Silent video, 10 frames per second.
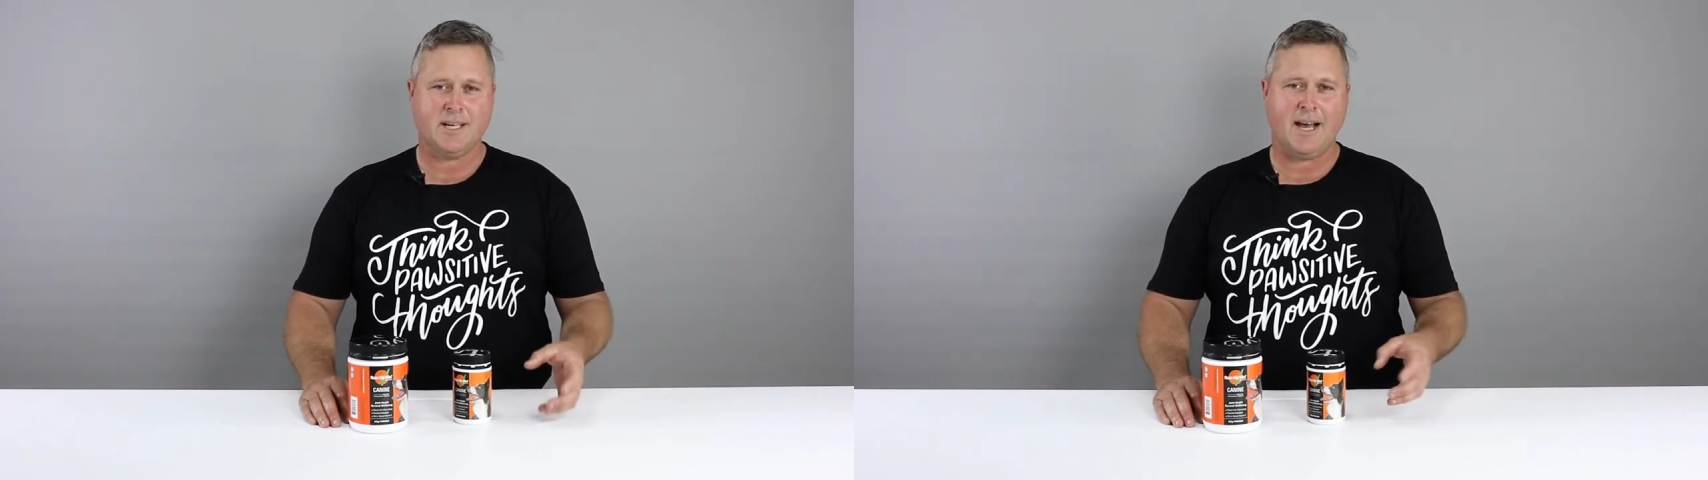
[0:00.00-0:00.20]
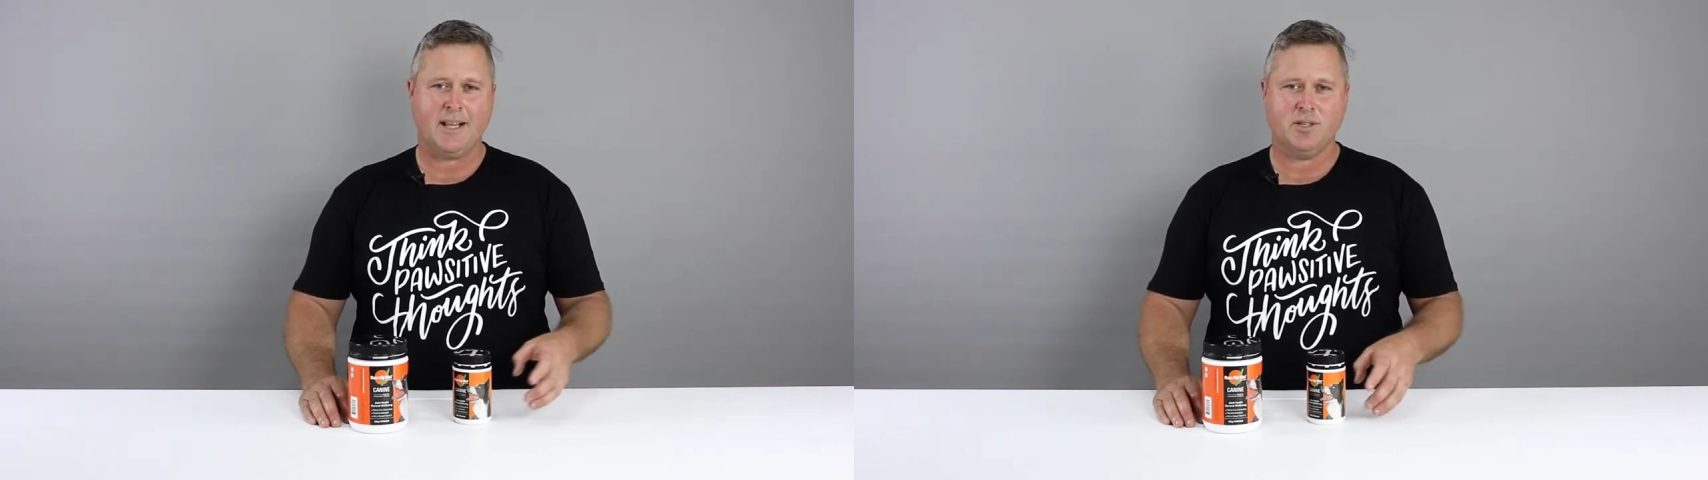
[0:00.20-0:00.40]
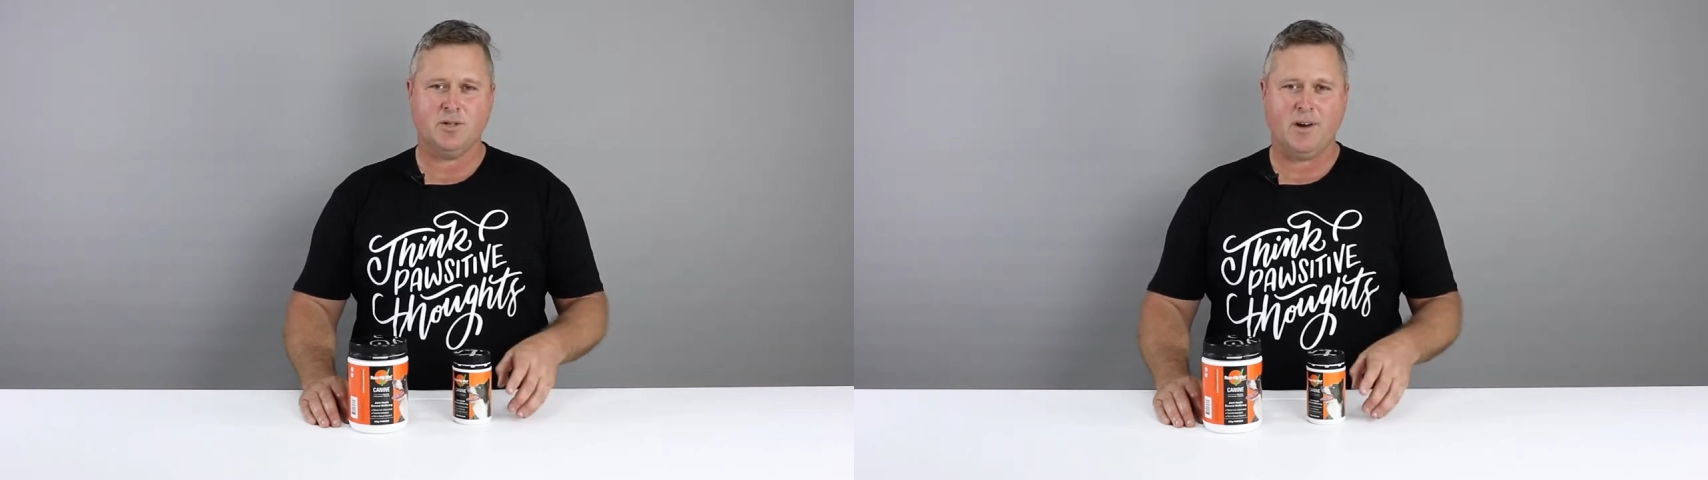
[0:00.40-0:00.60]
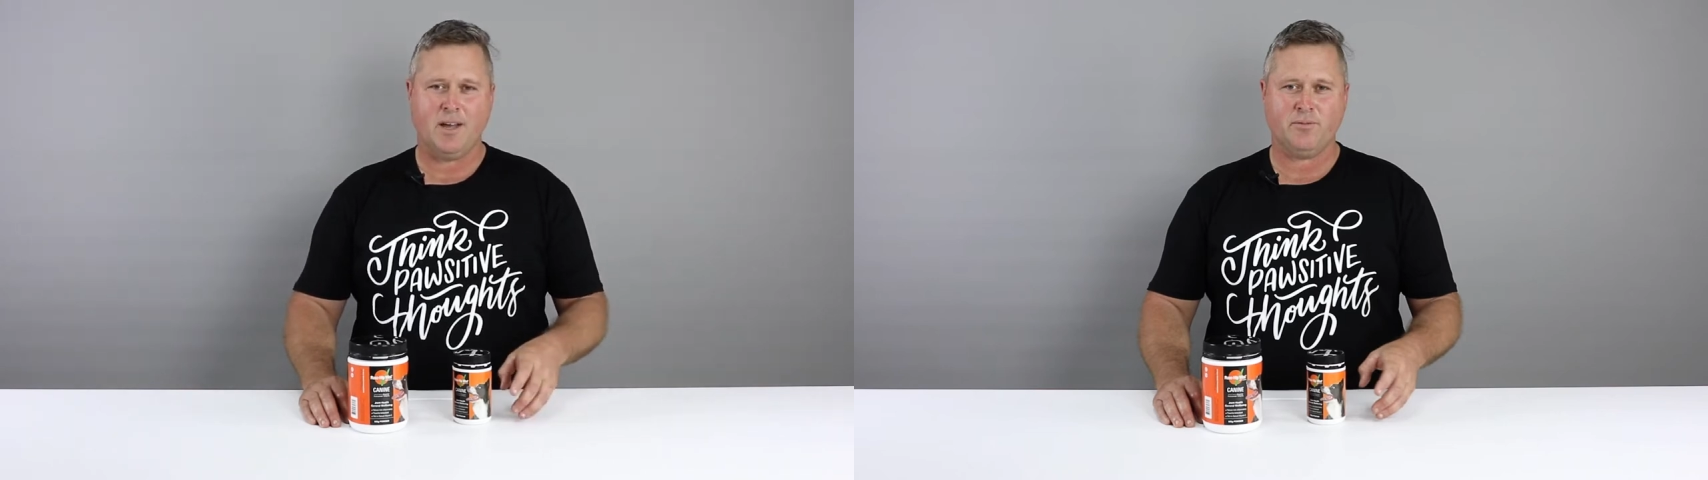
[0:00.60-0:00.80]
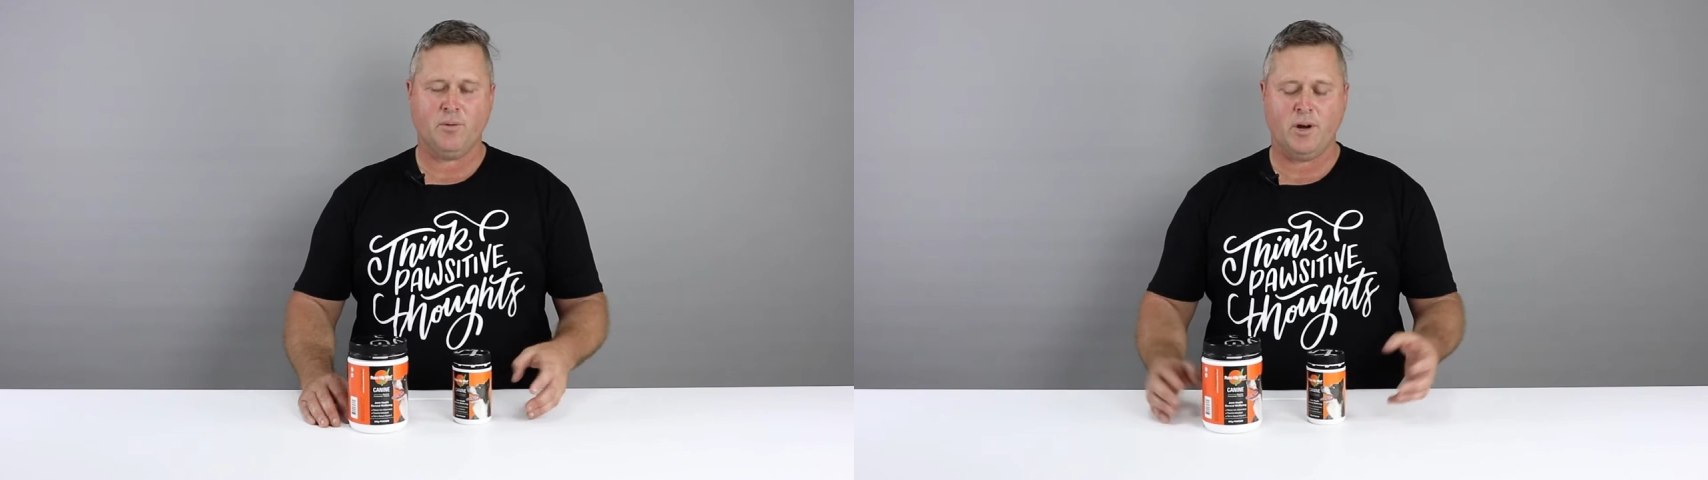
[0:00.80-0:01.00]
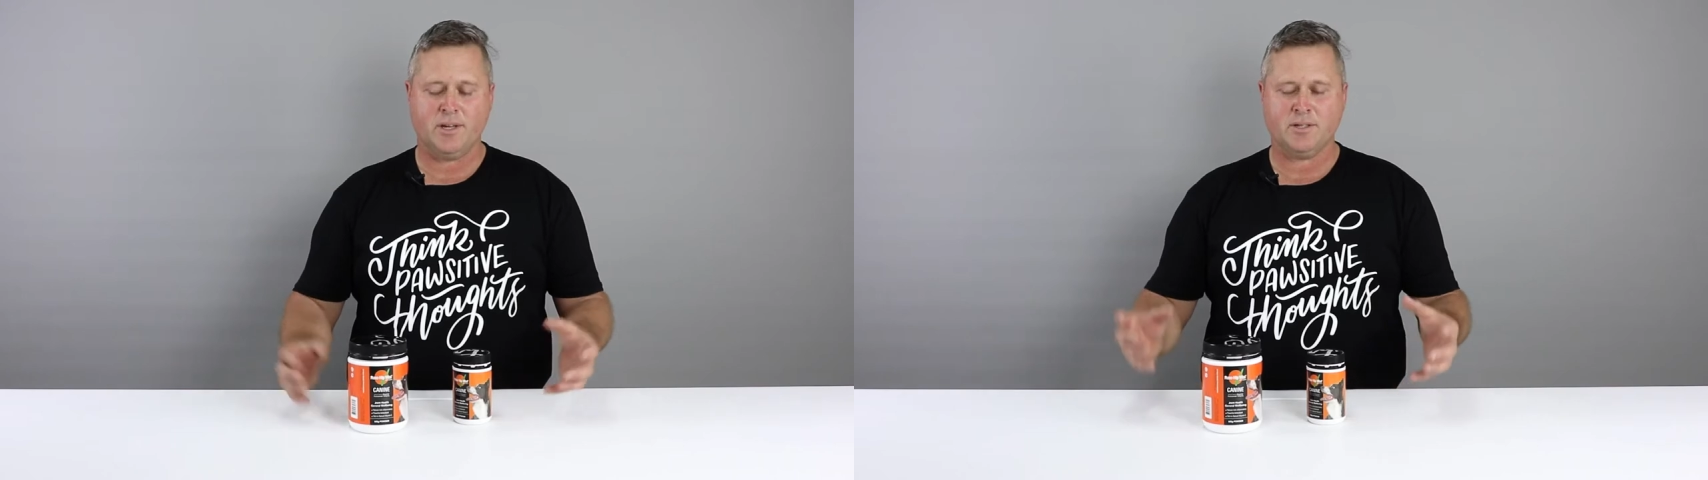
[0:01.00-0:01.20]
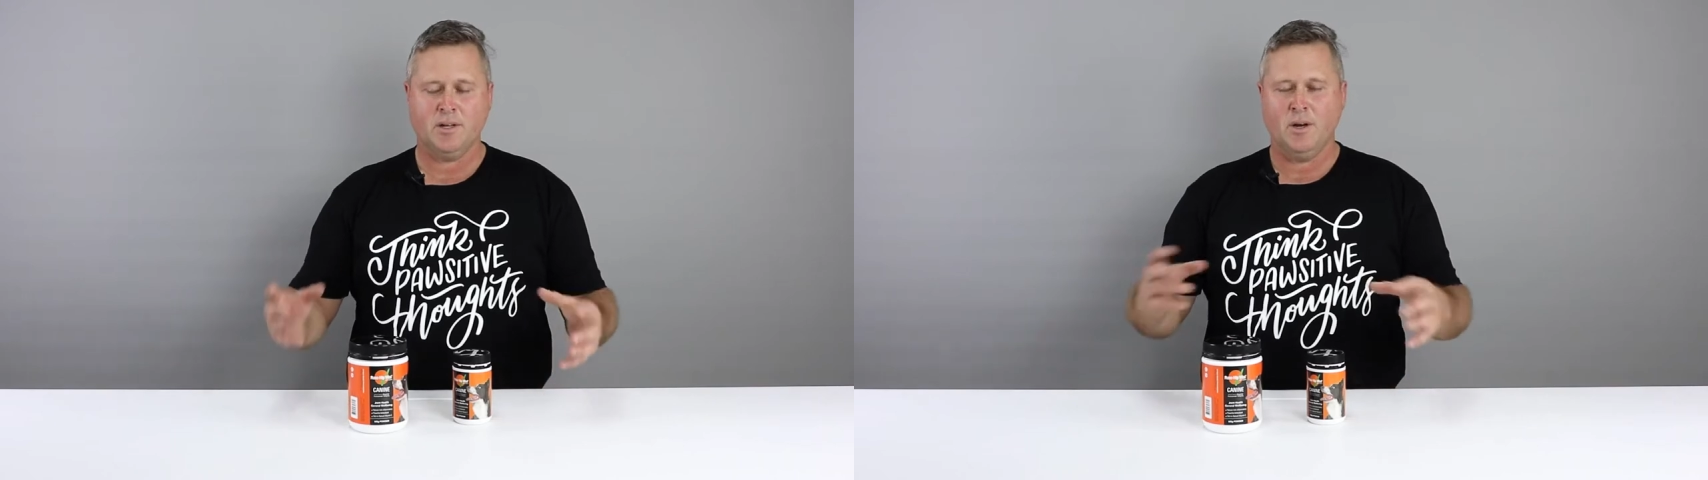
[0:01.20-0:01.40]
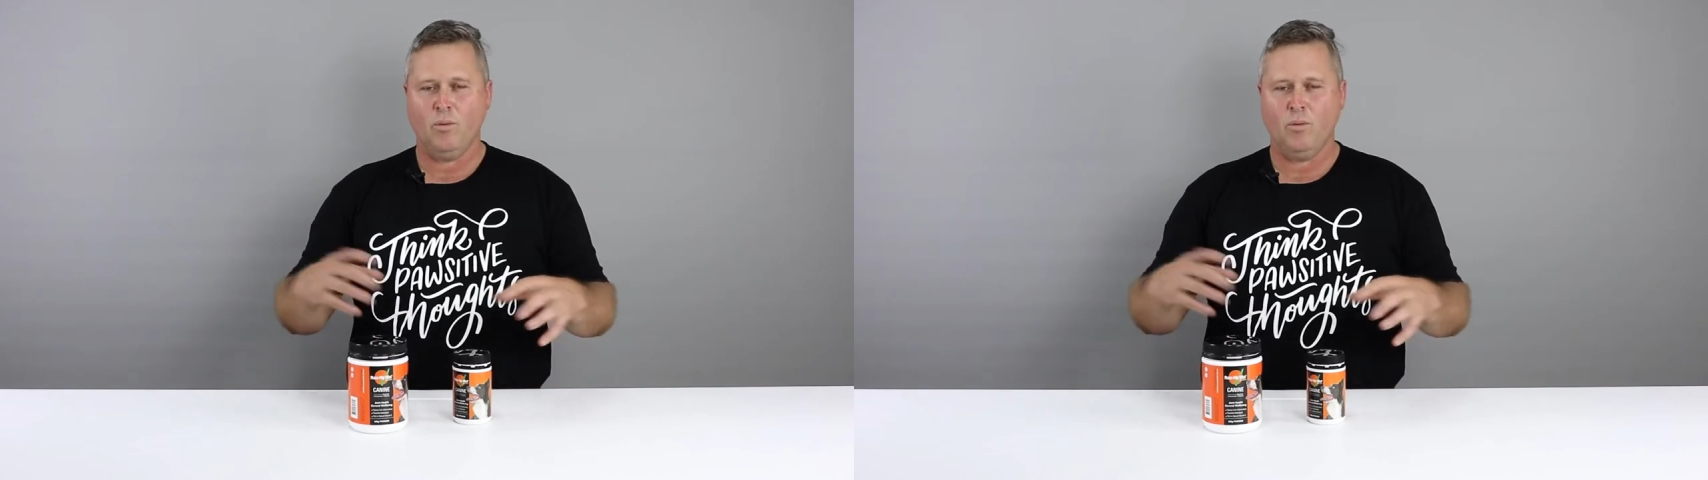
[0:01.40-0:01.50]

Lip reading: cartilage or arthritis,